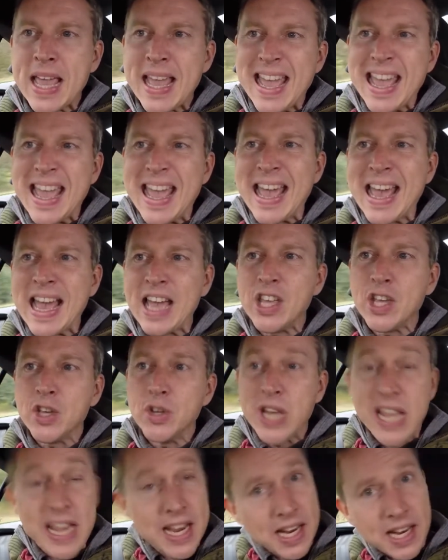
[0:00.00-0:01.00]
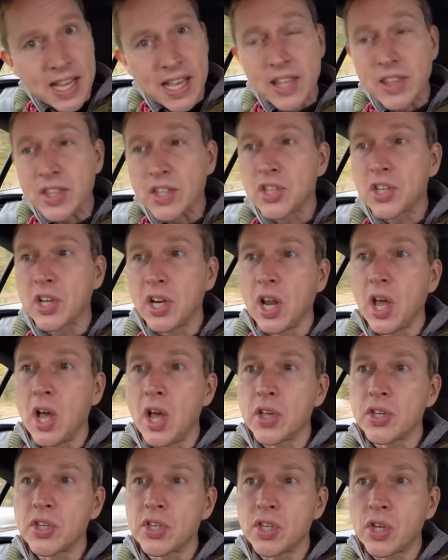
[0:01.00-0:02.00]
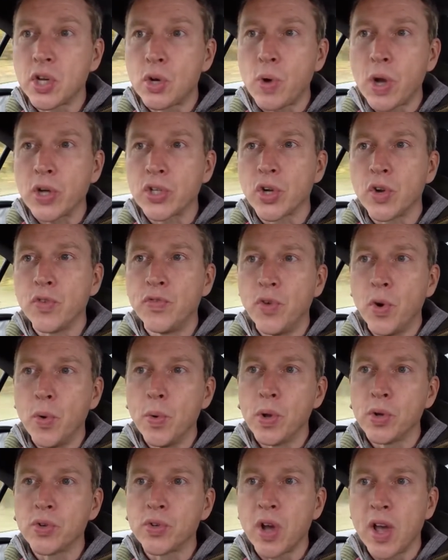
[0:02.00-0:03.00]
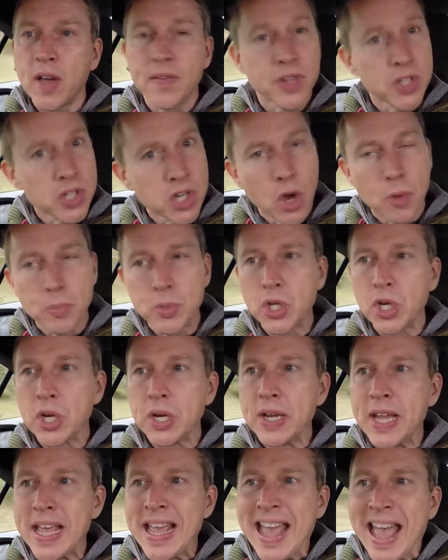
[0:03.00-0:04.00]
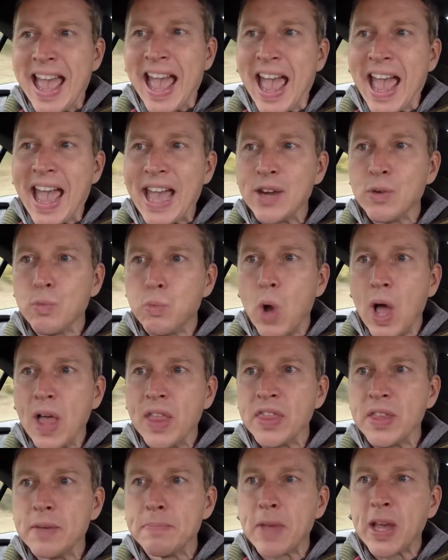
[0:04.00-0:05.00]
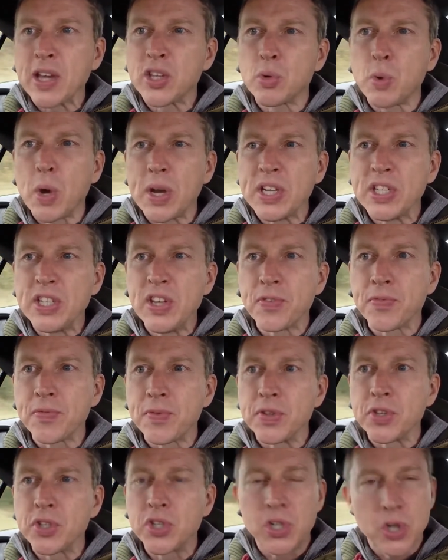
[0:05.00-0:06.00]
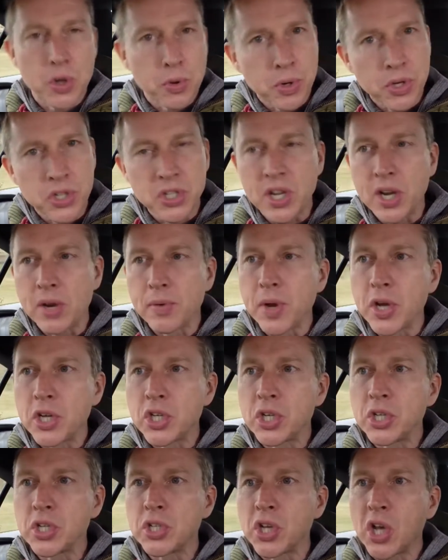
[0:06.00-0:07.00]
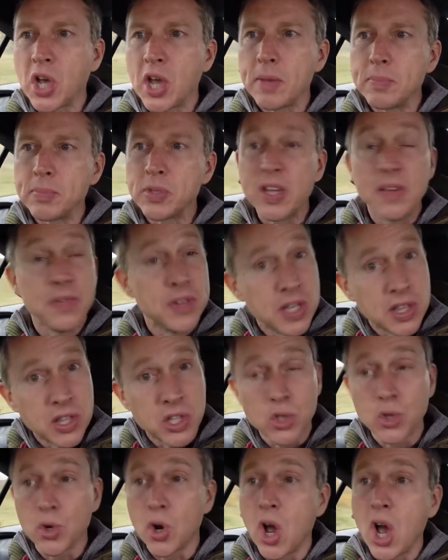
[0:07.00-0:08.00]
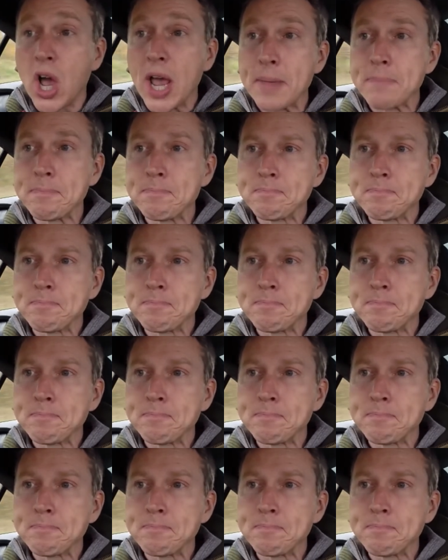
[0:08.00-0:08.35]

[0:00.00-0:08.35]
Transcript: Here, uniquely in this class, Quattro four-wheel drive is an option, and one that makes quite a difference to your acceleration times, even in the dry.